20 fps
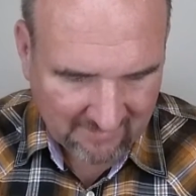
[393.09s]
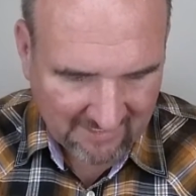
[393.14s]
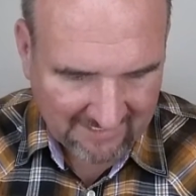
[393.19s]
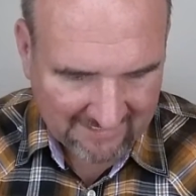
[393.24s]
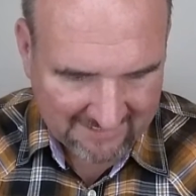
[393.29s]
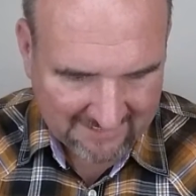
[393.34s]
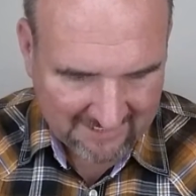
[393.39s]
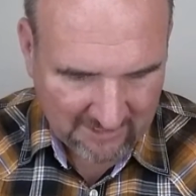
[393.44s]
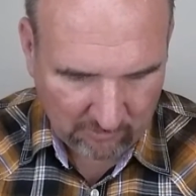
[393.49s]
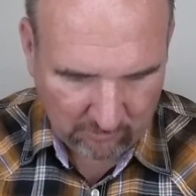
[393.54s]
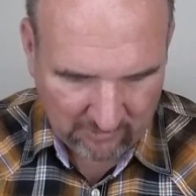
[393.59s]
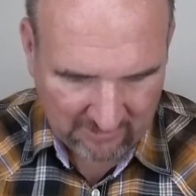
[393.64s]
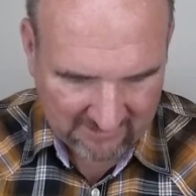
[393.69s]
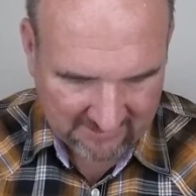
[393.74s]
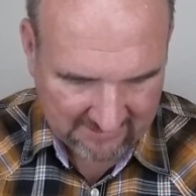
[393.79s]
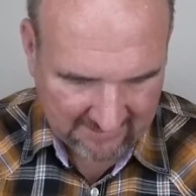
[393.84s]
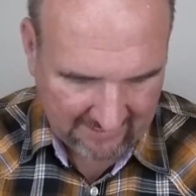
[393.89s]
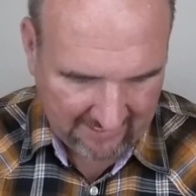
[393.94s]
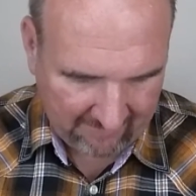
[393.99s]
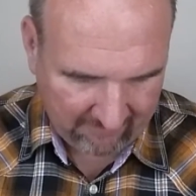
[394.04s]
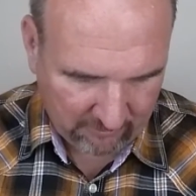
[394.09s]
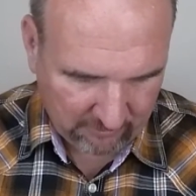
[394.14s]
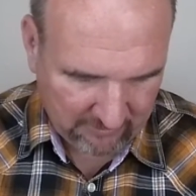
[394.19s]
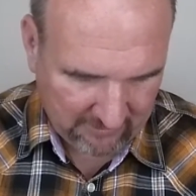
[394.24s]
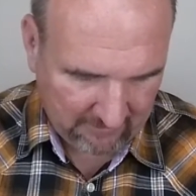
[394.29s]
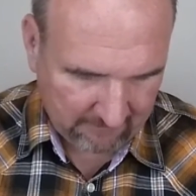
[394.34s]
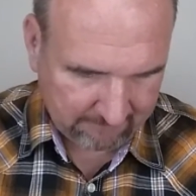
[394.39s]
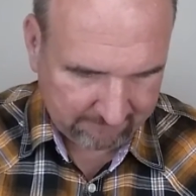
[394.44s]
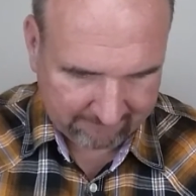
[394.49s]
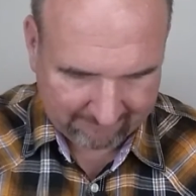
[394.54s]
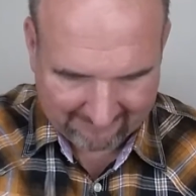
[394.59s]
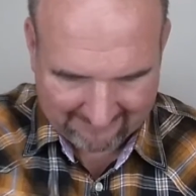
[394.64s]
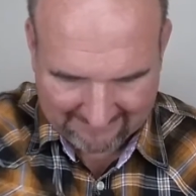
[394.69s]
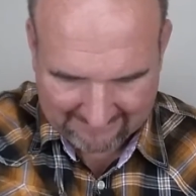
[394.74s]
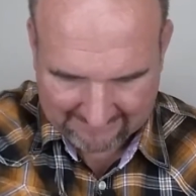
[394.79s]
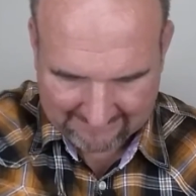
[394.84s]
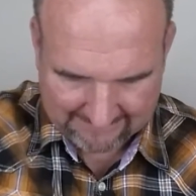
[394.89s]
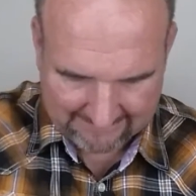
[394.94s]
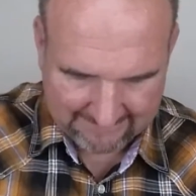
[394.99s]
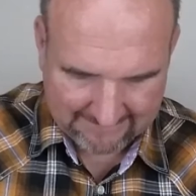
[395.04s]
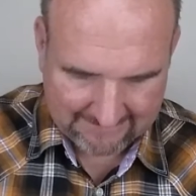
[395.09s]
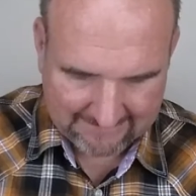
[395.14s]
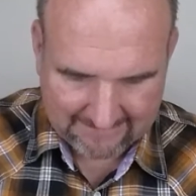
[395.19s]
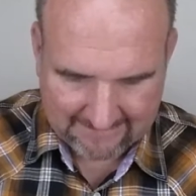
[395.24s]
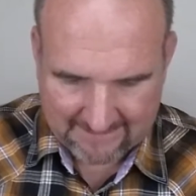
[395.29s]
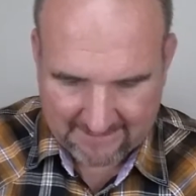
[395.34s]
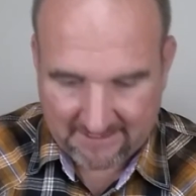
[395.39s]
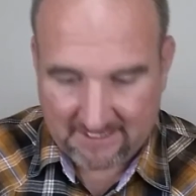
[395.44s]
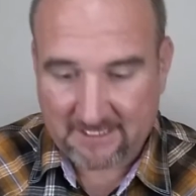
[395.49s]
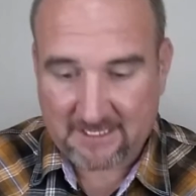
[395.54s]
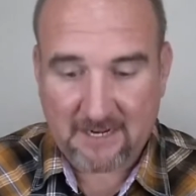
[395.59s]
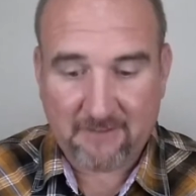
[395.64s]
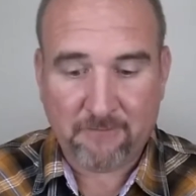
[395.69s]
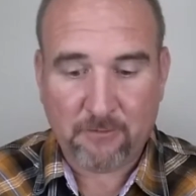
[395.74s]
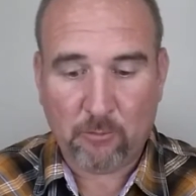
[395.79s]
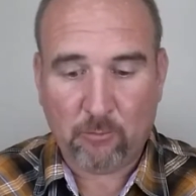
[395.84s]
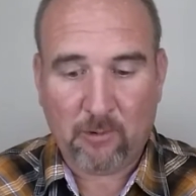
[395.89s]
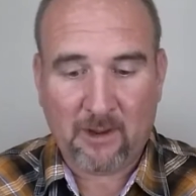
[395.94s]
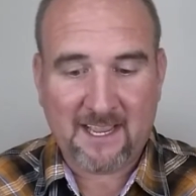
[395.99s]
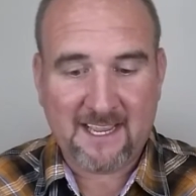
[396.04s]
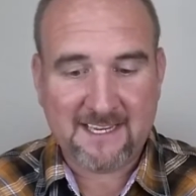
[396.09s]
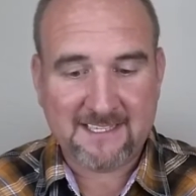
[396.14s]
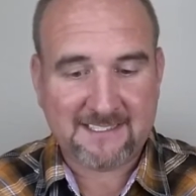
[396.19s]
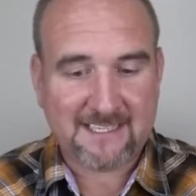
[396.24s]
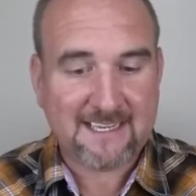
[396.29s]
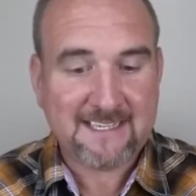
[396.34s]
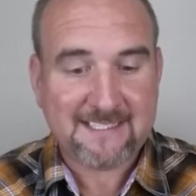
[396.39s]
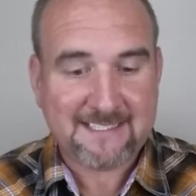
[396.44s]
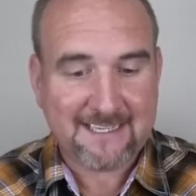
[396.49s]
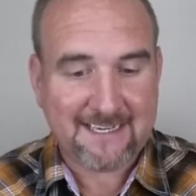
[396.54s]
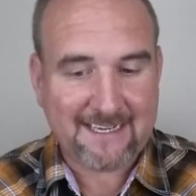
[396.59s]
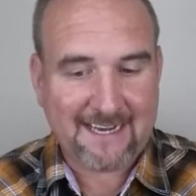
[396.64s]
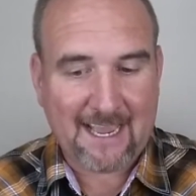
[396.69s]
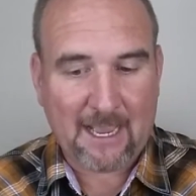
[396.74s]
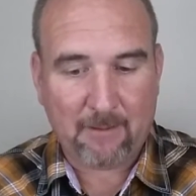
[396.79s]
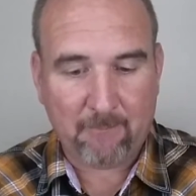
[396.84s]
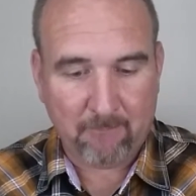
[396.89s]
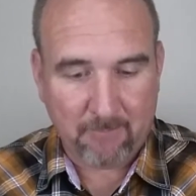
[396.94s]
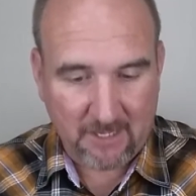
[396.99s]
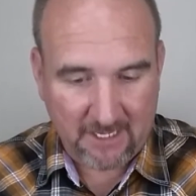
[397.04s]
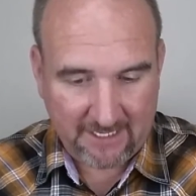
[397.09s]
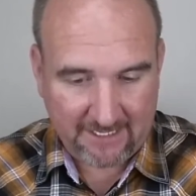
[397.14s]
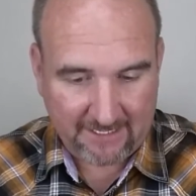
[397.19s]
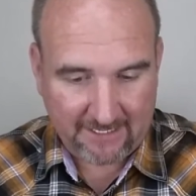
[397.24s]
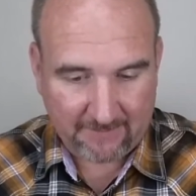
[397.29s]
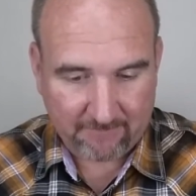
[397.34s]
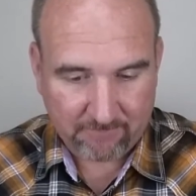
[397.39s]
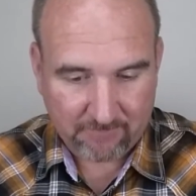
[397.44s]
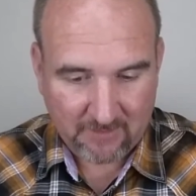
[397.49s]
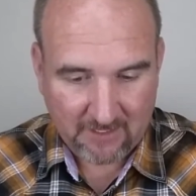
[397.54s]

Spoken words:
Let's see here, what else they have on here? The different ways they send out money.